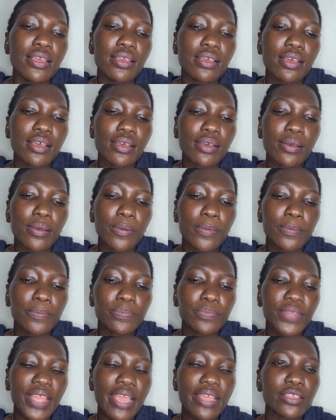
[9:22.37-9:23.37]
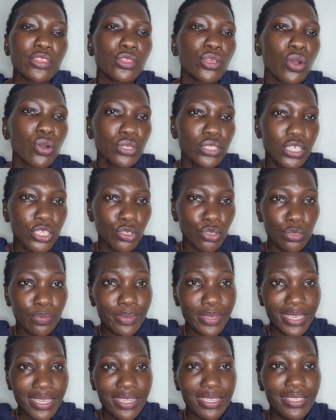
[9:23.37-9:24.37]
I thought it would
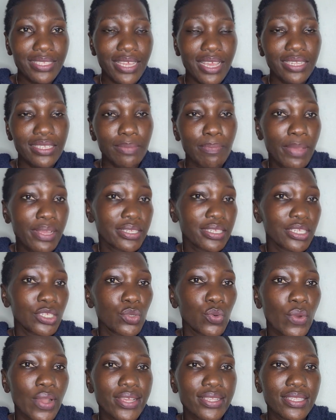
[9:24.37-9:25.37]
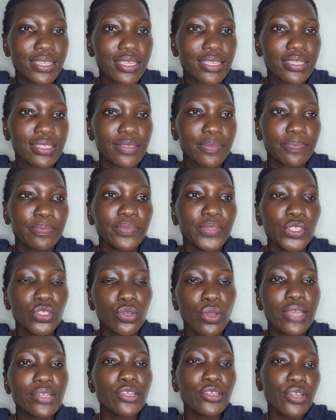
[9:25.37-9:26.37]
be instant, but it wasn't.
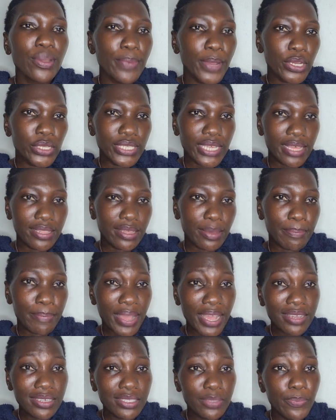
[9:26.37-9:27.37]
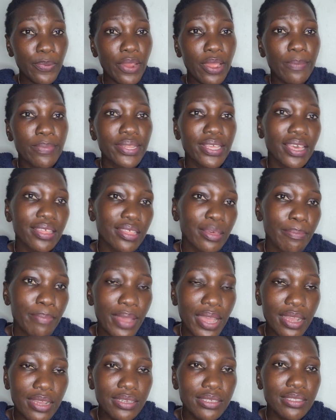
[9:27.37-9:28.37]
So I don't know about other banks. Probably other
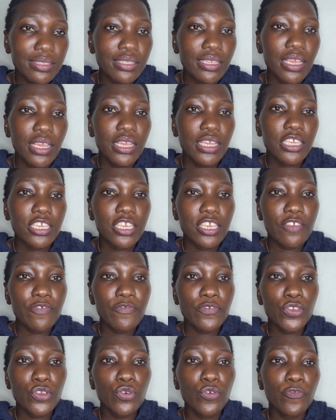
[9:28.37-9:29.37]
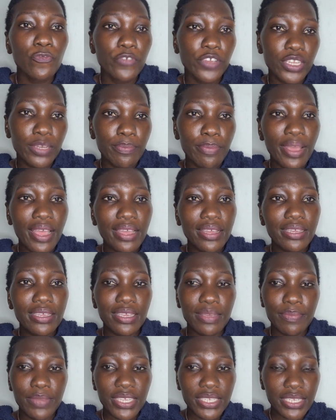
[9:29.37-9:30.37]
banks give you feedback
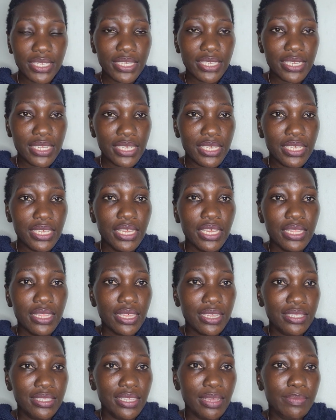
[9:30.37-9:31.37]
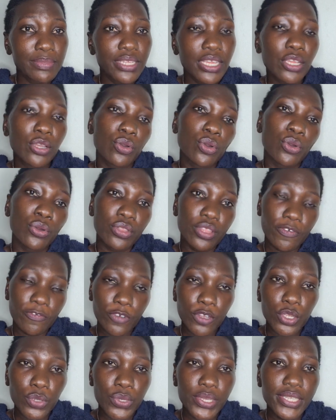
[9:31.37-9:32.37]
immediately that same day or the
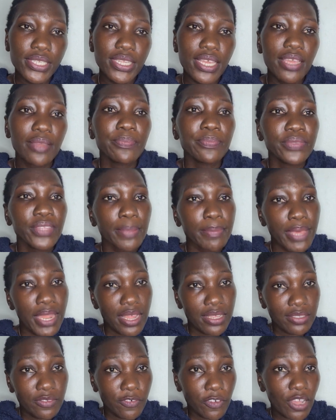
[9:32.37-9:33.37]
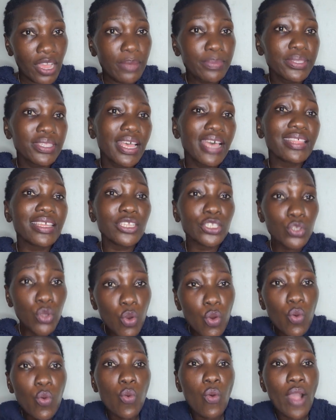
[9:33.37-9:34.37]
following day. But as for Absa, they
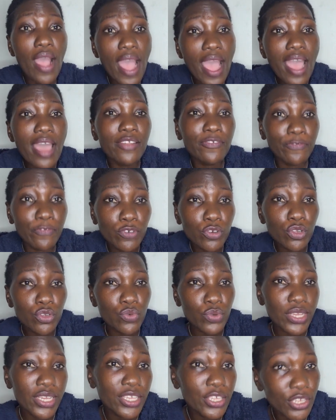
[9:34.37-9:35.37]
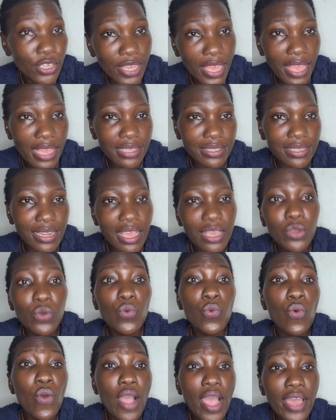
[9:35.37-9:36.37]
took 1 full week, you guys, like
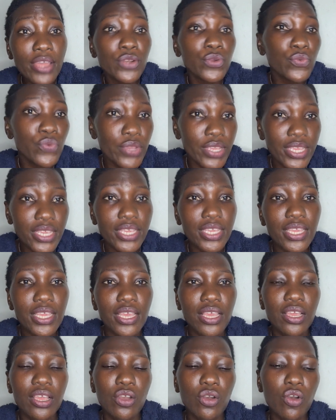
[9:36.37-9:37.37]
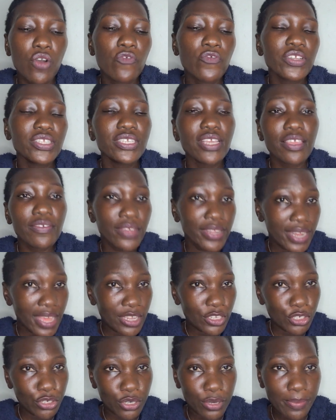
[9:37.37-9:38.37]
1 week, of which I even
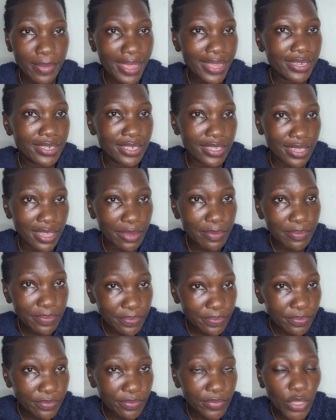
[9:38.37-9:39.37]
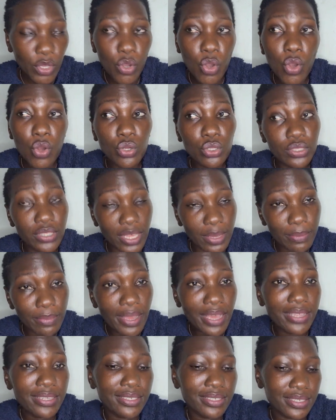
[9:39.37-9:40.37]
had to remind them, call
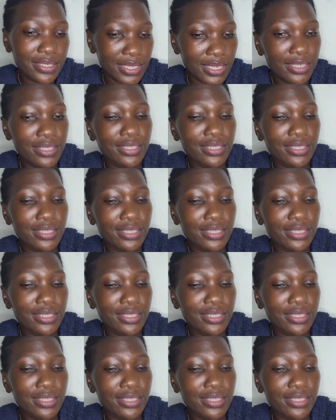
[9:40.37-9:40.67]
them and